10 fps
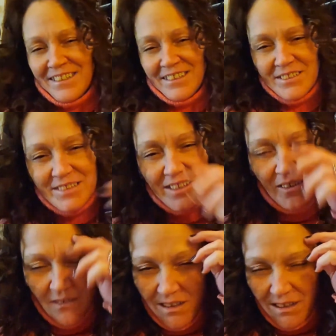
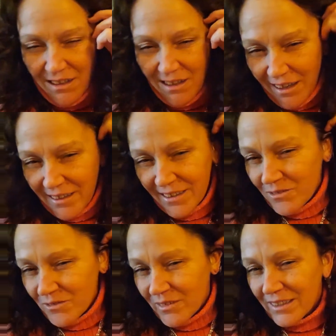So I couldn't
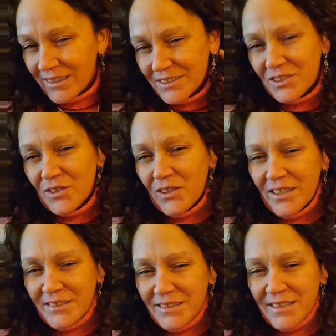really
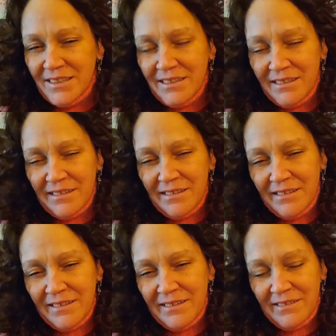trust
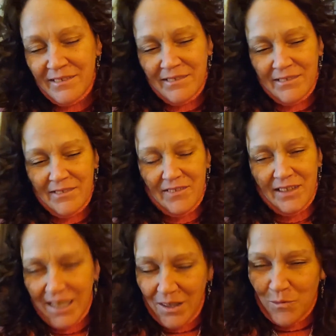
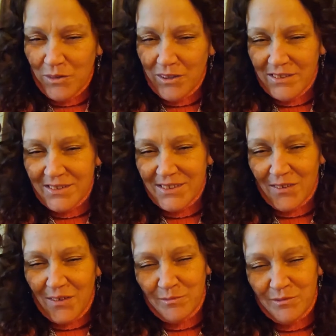that one. So
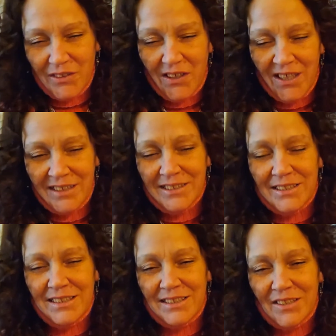I
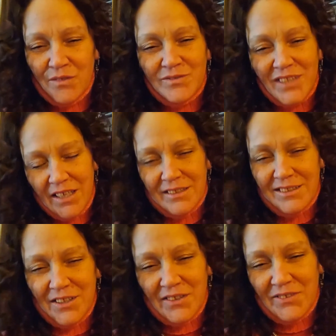just
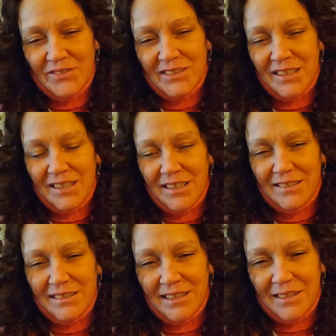self-diagnosed and
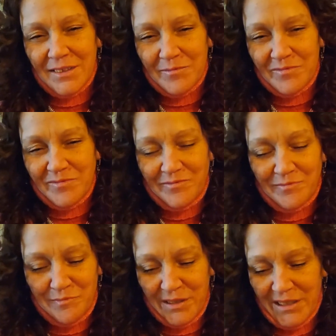
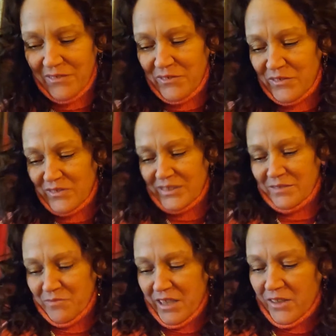been living on some
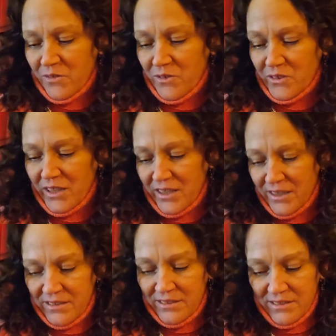NyQuil
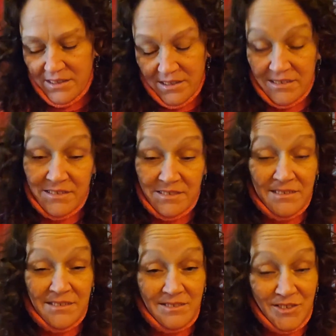and
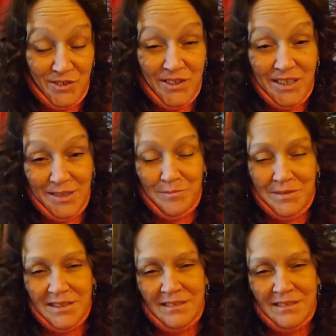dreams